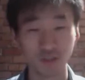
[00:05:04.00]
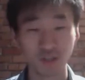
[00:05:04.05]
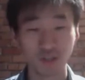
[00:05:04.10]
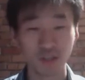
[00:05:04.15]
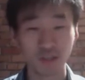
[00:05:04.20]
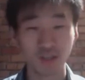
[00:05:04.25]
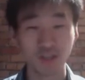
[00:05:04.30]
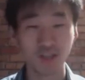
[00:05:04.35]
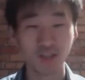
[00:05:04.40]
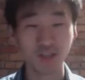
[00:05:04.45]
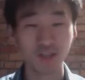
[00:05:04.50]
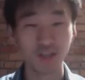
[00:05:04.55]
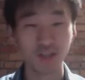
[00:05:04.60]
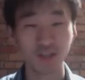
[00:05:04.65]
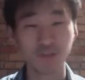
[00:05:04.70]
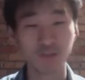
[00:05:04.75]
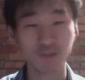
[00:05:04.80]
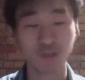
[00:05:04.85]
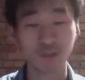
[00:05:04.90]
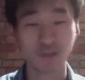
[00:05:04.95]
And then the other
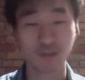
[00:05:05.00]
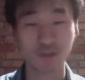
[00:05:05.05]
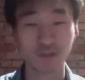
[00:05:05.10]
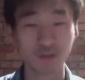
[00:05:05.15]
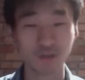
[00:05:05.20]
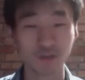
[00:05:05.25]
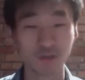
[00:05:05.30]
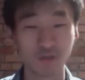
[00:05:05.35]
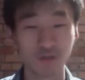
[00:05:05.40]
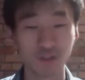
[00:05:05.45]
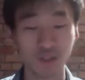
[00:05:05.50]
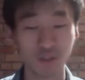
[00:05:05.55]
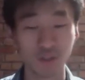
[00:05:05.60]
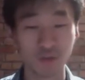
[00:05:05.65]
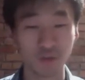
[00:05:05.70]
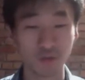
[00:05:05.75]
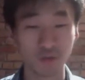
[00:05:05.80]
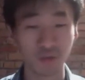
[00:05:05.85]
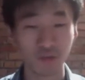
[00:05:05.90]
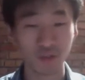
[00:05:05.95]
material is really
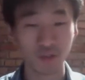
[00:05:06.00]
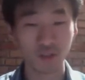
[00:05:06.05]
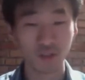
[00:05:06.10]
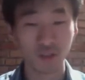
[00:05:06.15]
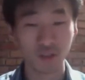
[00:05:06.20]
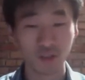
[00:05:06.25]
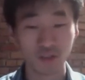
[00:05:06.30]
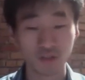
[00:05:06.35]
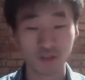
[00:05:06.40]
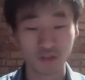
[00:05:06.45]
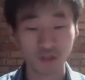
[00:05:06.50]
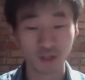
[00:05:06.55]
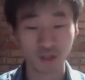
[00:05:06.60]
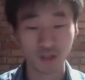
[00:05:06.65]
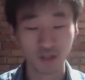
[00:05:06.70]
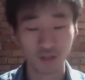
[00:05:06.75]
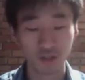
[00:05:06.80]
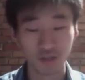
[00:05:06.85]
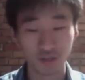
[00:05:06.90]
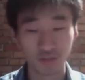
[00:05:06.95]
cool. It's a,
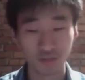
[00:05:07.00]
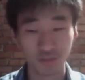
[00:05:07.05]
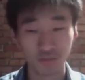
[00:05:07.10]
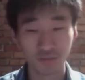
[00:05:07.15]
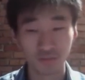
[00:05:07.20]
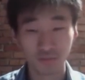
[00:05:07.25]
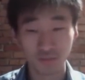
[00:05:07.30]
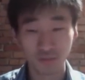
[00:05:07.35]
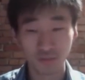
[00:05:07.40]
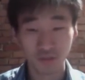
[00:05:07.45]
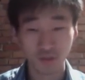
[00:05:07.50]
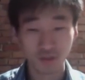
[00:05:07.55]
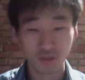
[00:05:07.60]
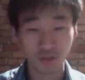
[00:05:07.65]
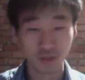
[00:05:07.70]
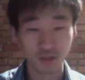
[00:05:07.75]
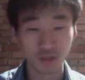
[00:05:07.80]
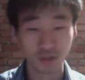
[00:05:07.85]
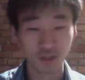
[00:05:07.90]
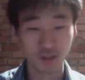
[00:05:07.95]
a,
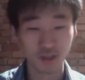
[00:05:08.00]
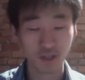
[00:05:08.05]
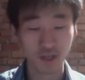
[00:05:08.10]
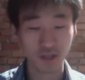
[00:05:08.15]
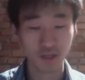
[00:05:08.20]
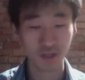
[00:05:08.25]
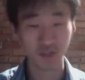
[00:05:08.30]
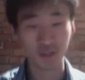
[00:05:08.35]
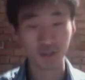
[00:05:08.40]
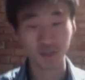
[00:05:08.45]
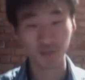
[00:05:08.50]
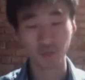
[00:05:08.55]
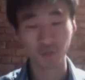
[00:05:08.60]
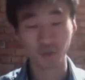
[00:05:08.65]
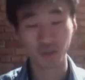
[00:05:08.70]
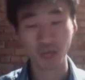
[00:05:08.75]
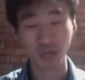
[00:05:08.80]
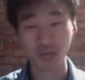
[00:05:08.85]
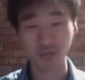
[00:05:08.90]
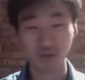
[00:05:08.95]
a
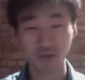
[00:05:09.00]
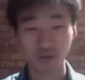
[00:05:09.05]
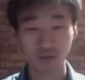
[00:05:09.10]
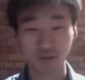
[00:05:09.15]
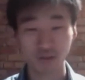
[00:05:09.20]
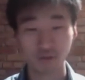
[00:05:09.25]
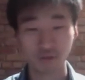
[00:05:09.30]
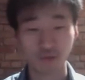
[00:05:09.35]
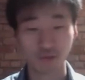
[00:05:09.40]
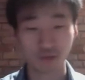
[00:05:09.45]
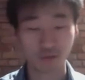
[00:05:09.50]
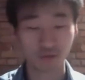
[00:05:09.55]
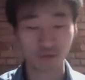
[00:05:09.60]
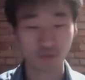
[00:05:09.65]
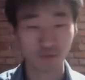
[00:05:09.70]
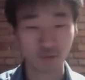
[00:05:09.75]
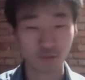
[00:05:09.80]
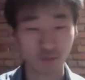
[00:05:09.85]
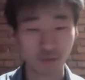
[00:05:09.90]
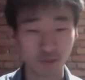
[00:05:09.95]
vocabulary book for
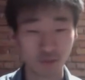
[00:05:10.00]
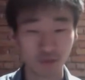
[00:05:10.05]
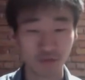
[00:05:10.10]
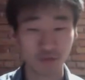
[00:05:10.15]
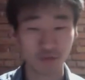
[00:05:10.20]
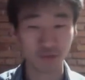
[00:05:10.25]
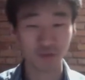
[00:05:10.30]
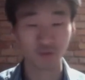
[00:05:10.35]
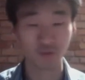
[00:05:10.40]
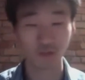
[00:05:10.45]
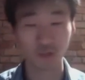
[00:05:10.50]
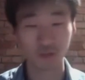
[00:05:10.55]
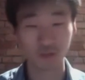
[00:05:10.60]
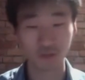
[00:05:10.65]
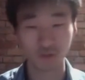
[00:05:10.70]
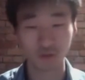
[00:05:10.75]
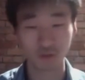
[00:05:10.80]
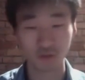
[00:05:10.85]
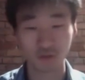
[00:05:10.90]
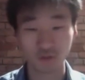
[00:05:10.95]
pretty much first grade
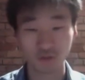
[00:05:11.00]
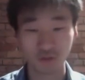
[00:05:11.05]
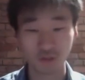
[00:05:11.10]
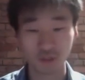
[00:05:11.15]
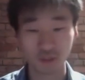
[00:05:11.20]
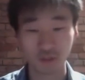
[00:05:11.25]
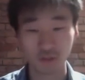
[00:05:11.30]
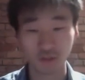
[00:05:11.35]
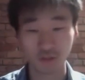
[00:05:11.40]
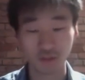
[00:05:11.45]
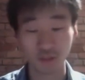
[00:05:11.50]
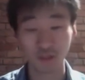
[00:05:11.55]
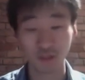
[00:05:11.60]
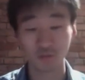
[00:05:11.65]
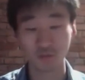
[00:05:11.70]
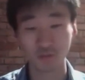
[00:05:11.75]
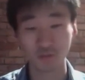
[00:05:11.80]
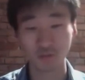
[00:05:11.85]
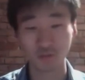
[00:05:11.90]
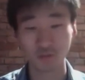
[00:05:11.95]
students in Dominican
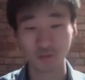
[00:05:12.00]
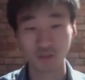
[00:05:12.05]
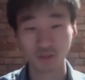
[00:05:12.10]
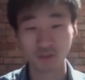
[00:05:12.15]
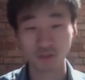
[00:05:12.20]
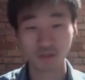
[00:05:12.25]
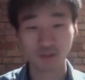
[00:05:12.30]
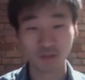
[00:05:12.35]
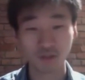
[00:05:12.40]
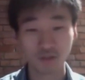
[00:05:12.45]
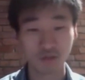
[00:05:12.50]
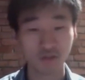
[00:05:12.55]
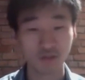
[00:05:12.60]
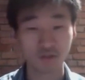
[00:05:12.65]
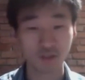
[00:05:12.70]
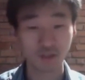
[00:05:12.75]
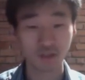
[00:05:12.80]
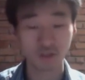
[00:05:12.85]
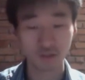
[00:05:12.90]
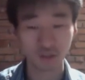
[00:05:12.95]
Republic. So
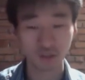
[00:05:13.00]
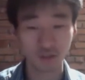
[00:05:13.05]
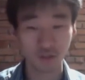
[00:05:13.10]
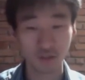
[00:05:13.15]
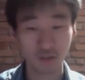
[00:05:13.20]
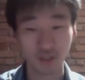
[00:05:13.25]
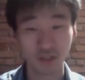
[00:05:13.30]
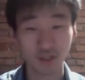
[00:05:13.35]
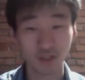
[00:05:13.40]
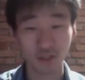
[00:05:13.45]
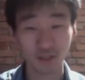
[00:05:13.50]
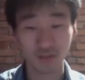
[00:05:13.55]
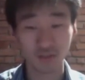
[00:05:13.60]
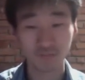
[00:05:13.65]
she's a Dominican,